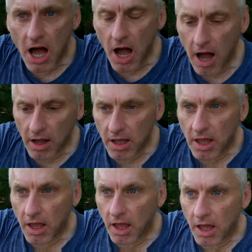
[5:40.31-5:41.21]
Uh,
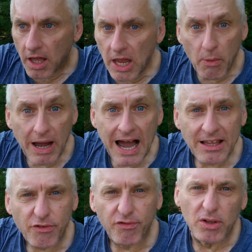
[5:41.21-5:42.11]
anyway, I
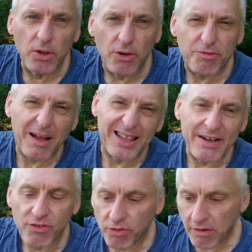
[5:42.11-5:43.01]
had the flu. I was about
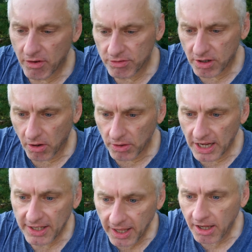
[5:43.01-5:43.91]
eleven, twelve years
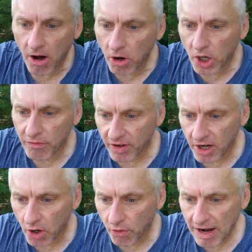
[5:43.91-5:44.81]
old. And they called over
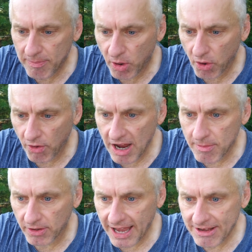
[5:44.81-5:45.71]
here. Grandpa and
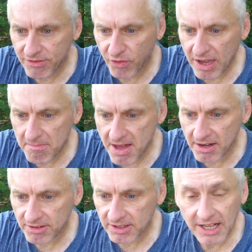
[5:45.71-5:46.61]
Grandma asked if we had
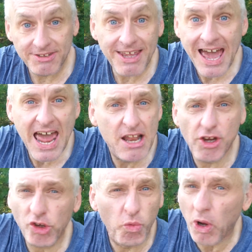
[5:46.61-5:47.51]
medicine. And Dad
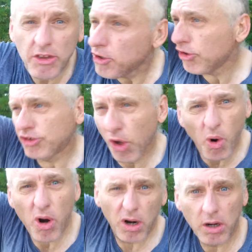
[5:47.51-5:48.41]
just went to the
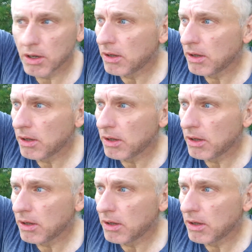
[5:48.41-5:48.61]
store.